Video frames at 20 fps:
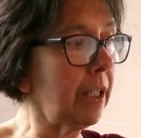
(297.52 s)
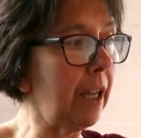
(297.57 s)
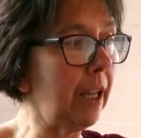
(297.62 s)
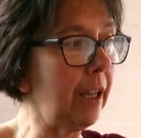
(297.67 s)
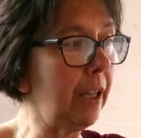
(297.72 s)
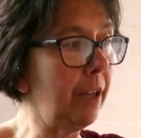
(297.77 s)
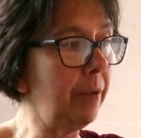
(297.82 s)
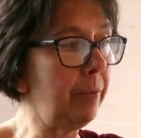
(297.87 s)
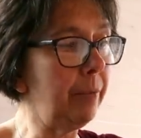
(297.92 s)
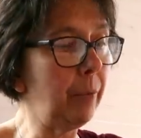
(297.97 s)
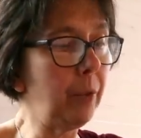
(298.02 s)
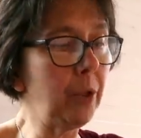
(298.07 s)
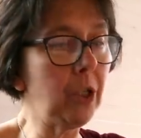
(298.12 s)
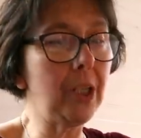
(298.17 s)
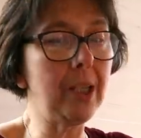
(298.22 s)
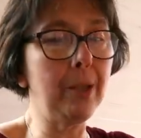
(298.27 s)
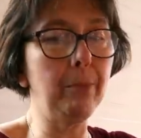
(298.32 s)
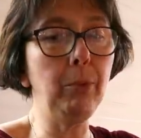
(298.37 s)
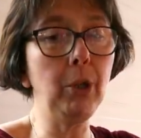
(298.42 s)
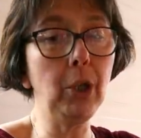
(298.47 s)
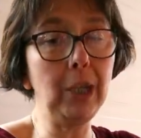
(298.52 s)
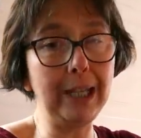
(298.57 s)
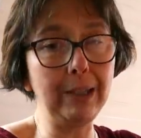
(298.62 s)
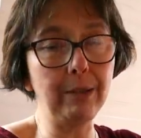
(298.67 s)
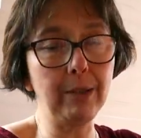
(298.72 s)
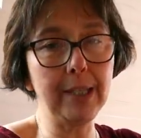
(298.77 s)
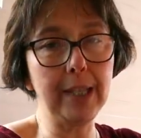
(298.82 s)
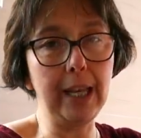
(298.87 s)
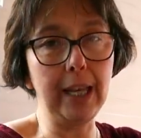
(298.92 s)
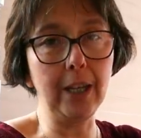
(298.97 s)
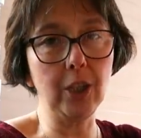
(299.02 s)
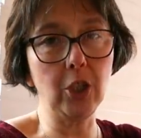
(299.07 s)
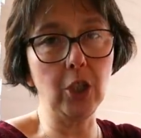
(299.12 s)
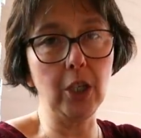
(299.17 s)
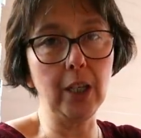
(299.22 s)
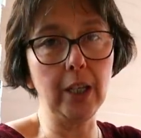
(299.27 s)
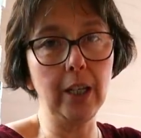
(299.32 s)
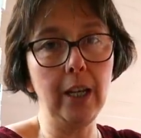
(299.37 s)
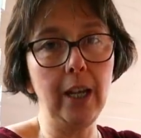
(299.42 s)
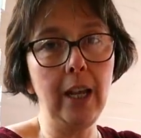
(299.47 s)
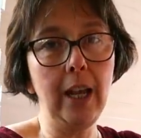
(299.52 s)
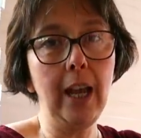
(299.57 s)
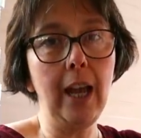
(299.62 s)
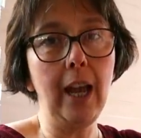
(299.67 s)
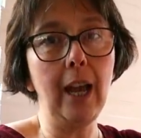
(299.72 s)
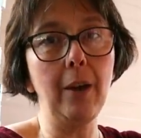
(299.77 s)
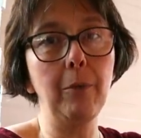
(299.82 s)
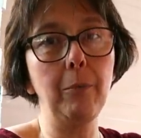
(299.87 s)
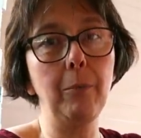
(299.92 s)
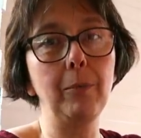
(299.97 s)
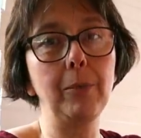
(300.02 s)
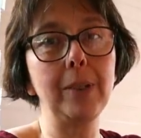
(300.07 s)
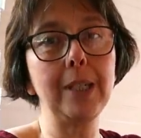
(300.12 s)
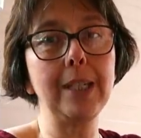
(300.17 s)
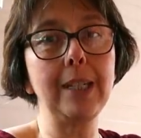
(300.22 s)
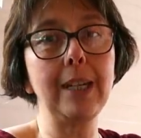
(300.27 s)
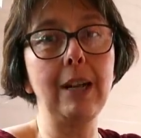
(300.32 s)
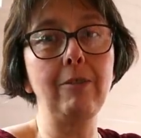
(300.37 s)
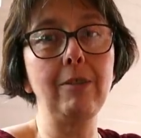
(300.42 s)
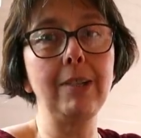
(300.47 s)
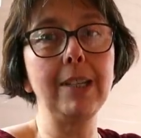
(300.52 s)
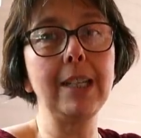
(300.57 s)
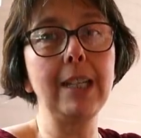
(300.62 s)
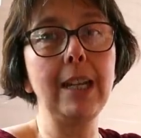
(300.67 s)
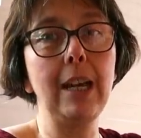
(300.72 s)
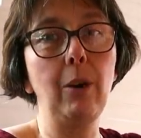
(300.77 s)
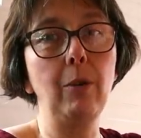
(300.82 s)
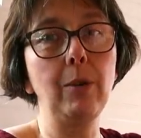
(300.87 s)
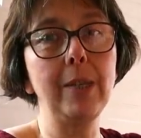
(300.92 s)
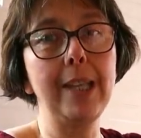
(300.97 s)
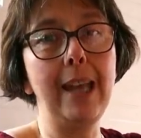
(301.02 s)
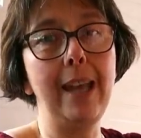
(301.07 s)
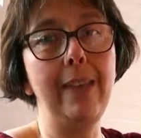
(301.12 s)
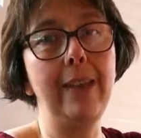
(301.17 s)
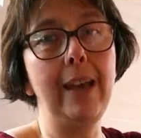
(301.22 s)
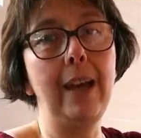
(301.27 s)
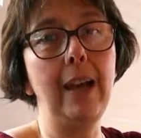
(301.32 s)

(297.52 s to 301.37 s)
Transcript: um, which is a pull-out section and Darren's now set